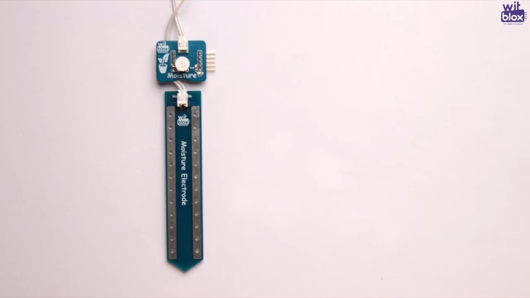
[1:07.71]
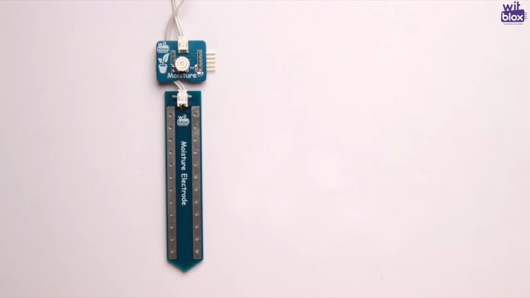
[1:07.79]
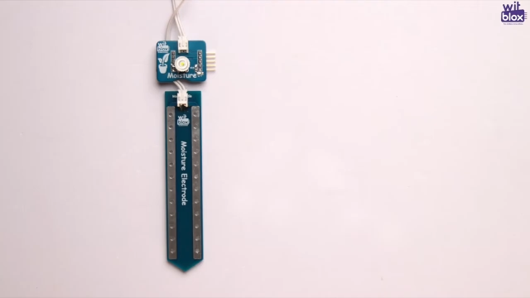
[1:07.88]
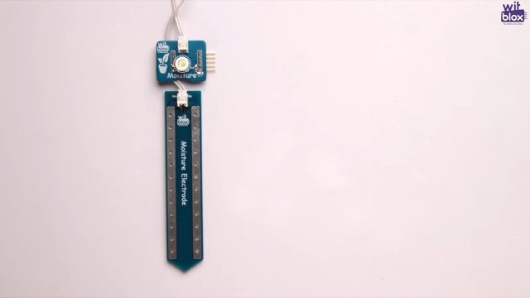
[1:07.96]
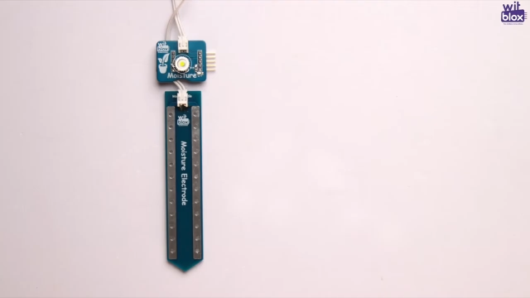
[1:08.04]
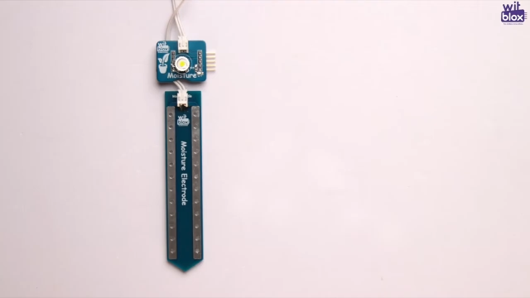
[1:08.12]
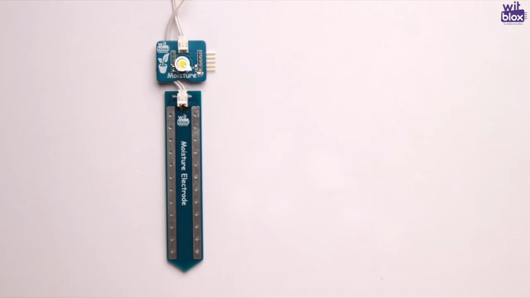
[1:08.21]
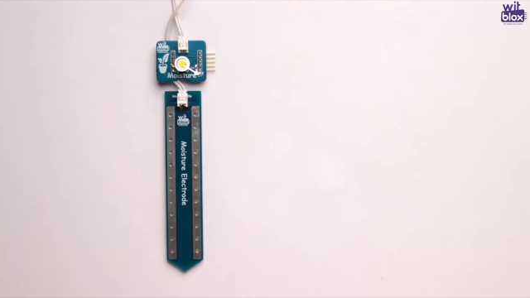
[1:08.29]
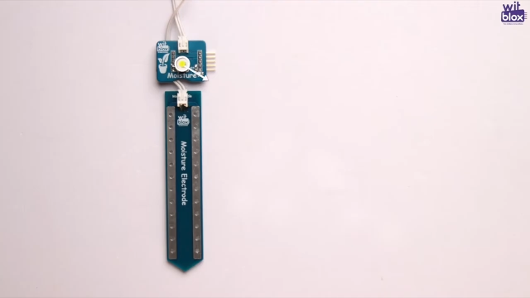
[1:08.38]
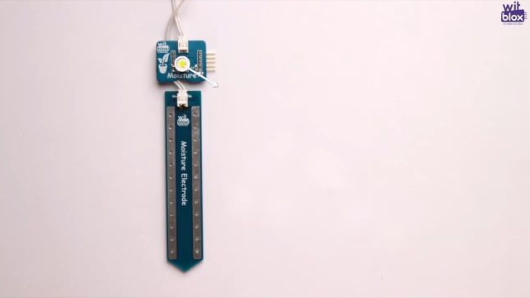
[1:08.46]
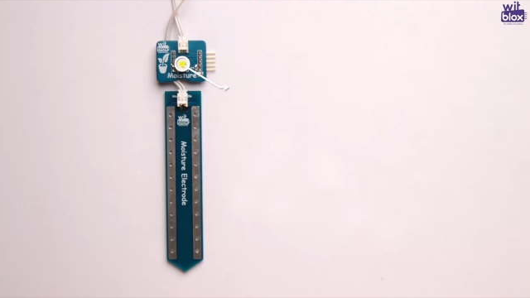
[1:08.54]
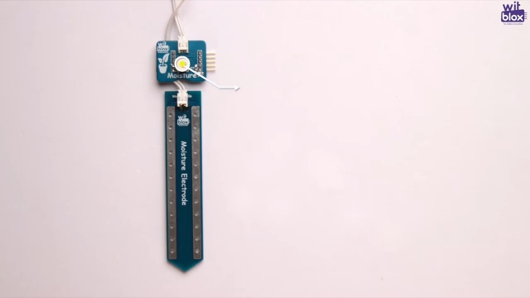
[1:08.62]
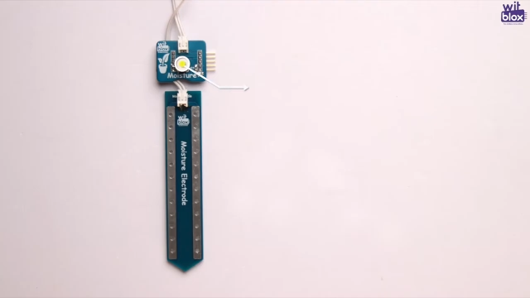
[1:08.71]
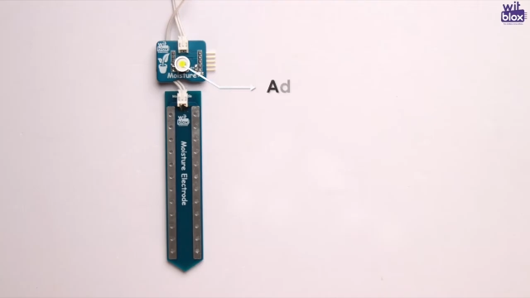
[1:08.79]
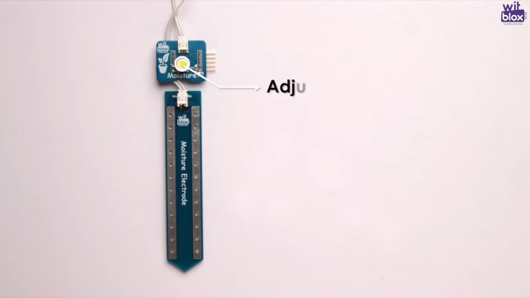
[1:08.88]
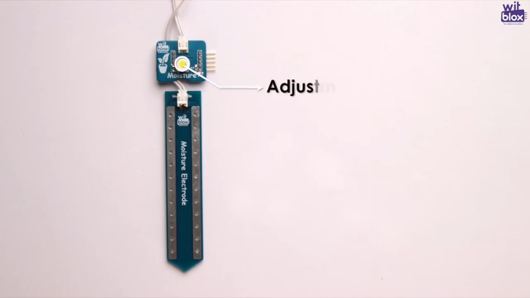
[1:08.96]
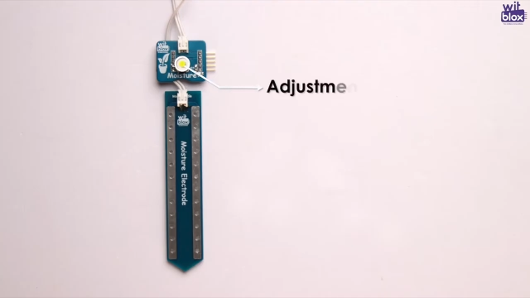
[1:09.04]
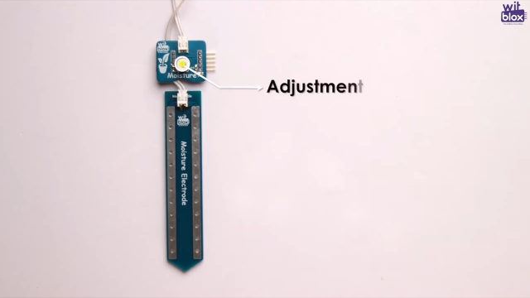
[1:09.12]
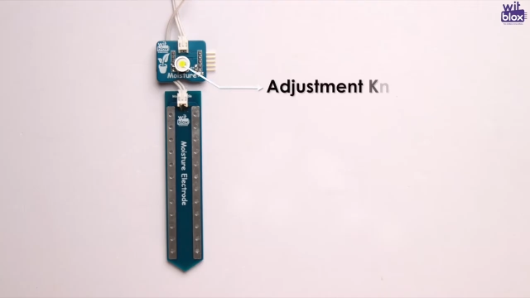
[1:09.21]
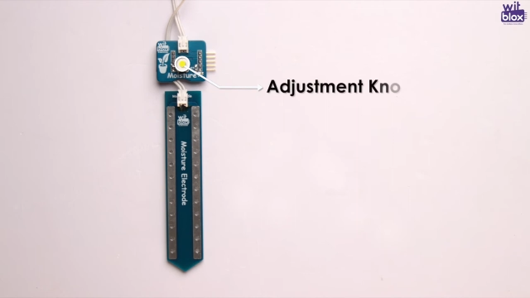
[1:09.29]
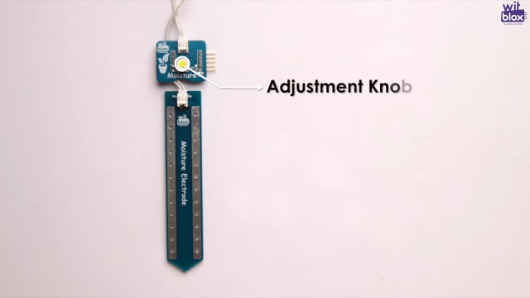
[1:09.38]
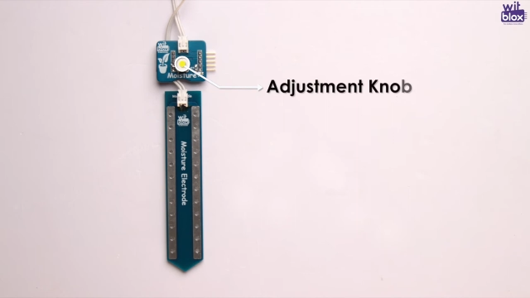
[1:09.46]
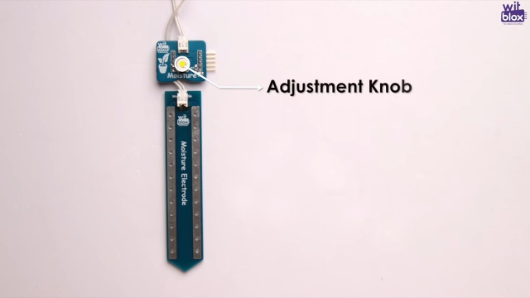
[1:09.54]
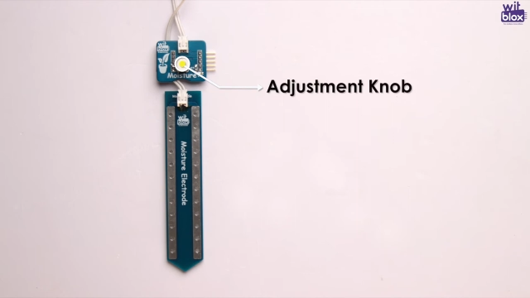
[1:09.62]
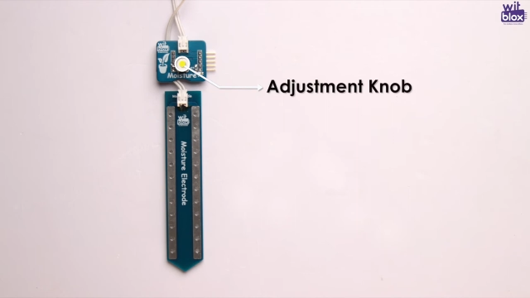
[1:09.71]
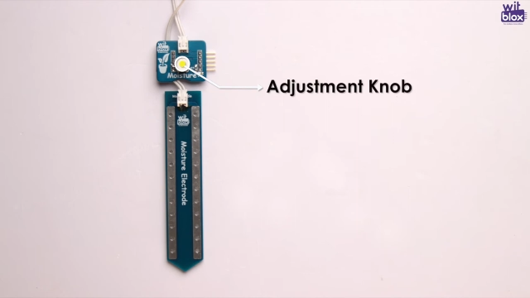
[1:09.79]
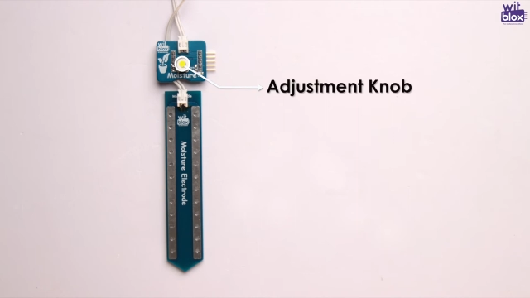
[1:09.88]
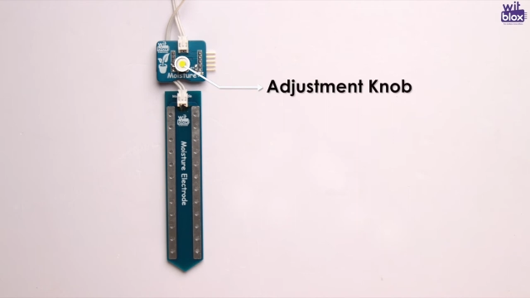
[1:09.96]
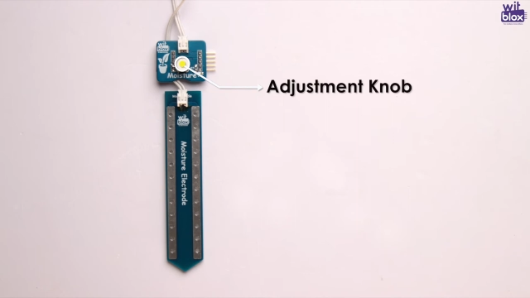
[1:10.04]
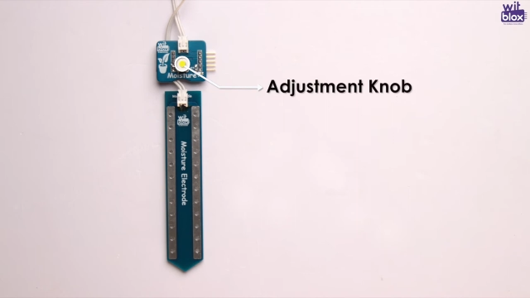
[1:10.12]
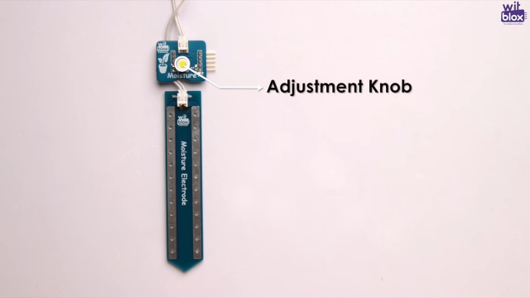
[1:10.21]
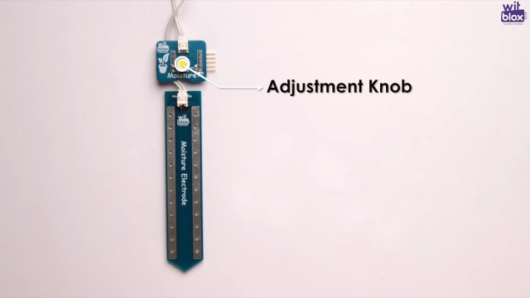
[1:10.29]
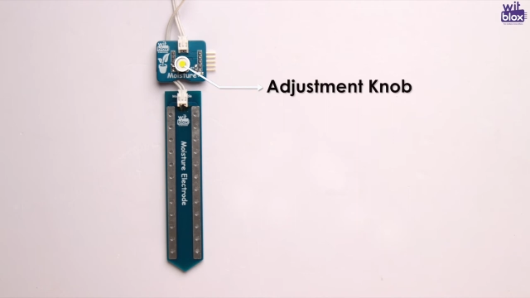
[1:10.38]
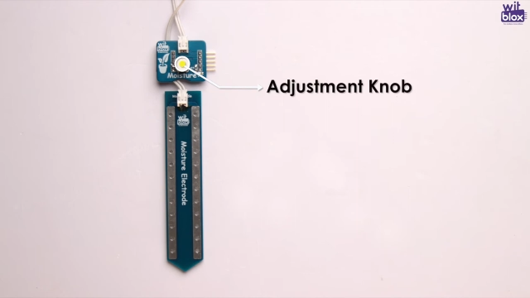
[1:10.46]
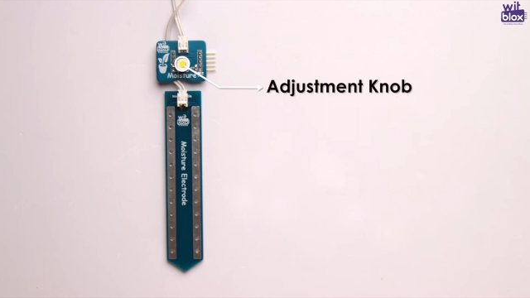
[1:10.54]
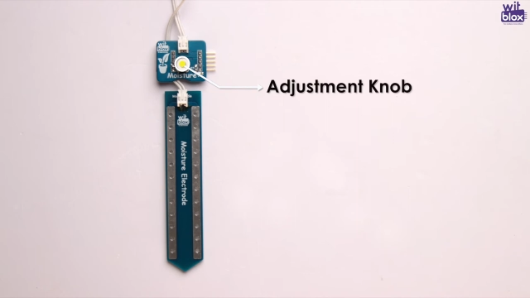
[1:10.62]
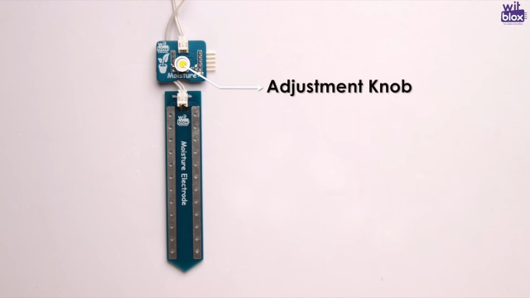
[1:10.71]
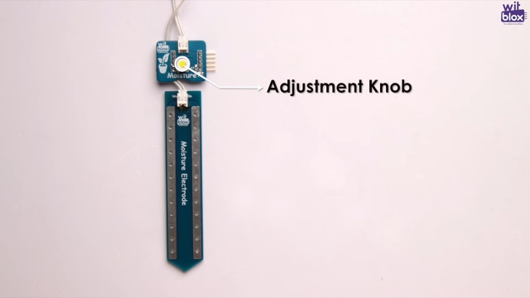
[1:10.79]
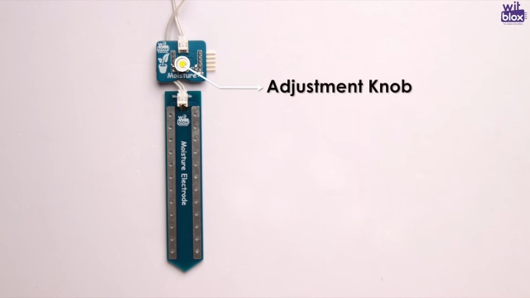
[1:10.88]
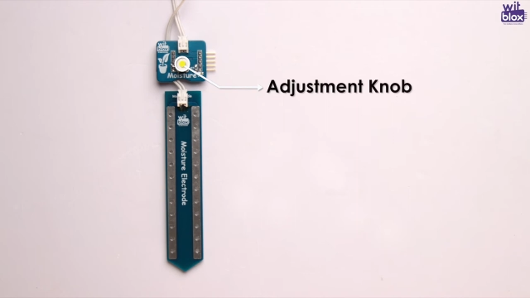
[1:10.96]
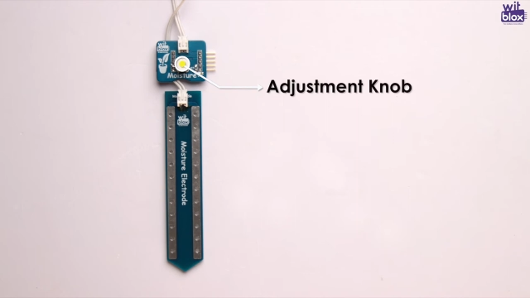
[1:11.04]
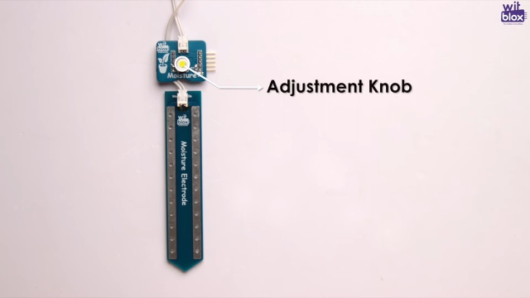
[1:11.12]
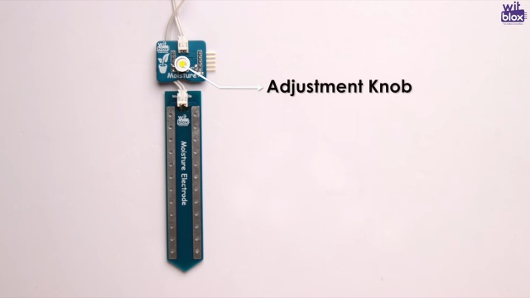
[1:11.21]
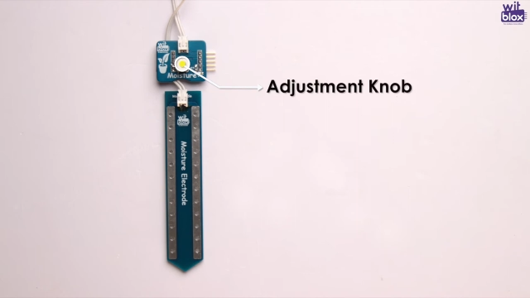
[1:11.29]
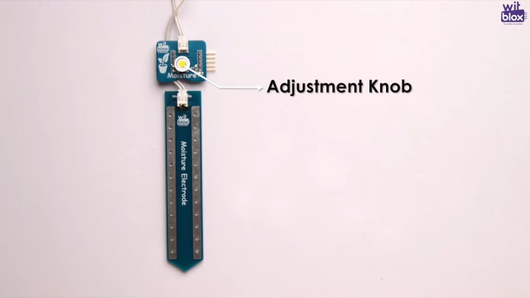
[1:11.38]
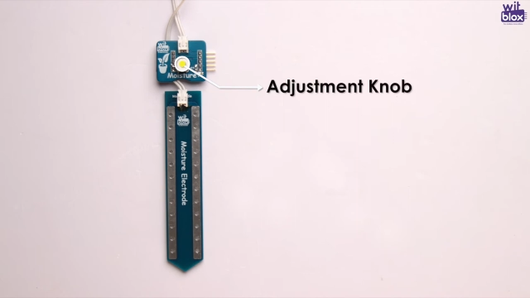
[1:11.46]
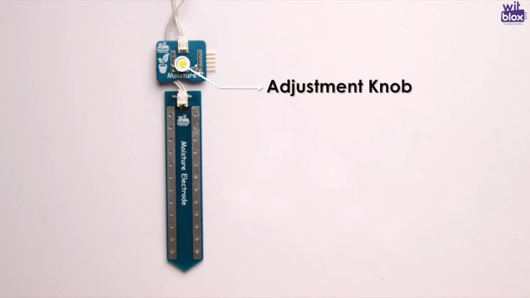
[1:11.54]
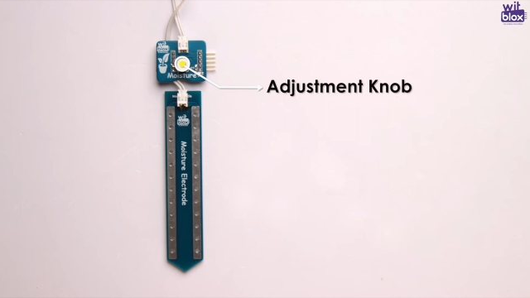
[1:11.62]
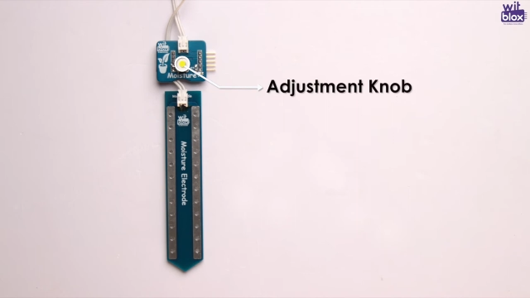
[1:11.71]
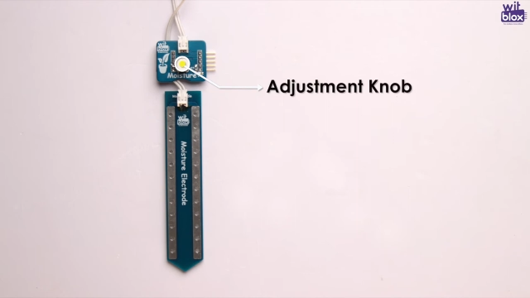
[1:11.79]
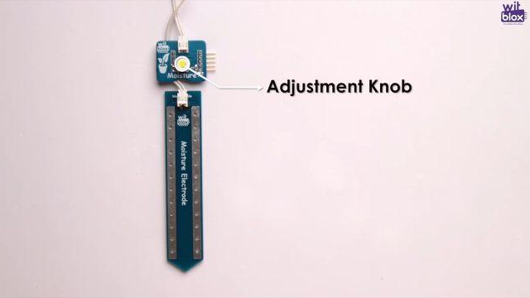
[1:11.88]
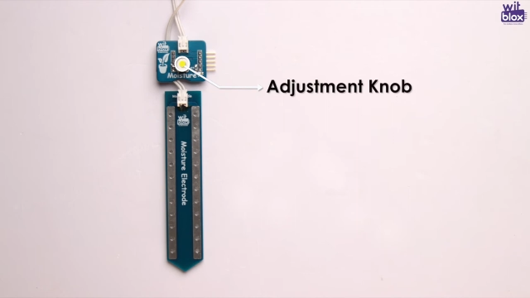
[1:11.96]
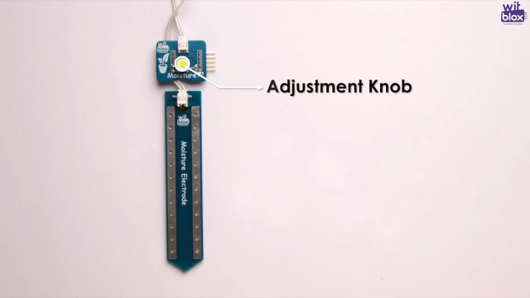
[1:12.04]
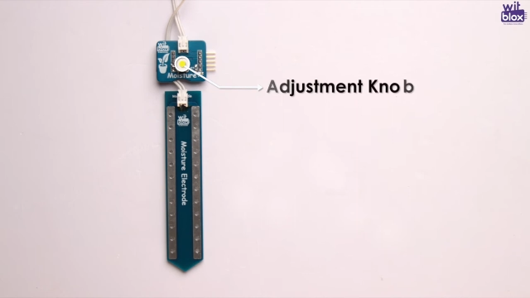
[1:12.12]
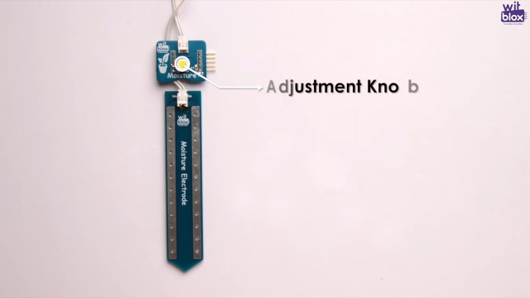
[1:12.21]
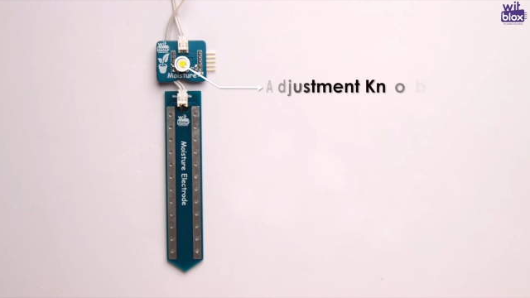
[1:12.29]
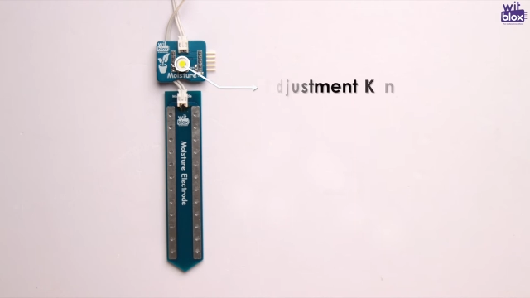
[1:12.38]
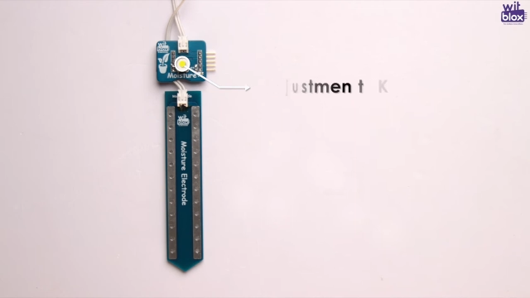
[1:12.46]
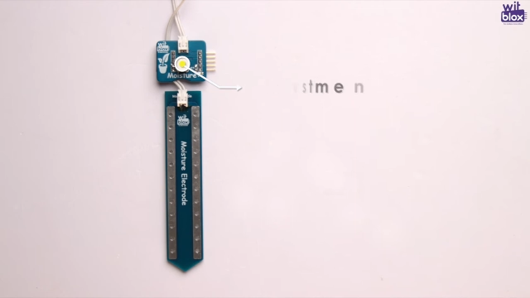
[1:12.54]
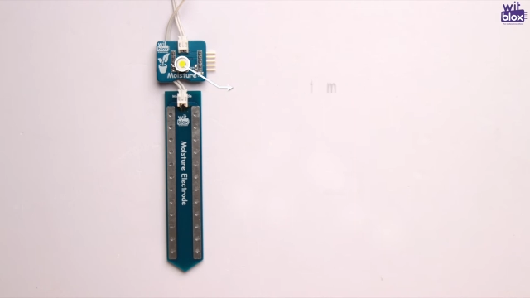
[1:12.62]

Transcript: No face is visible, so there are no lips to read.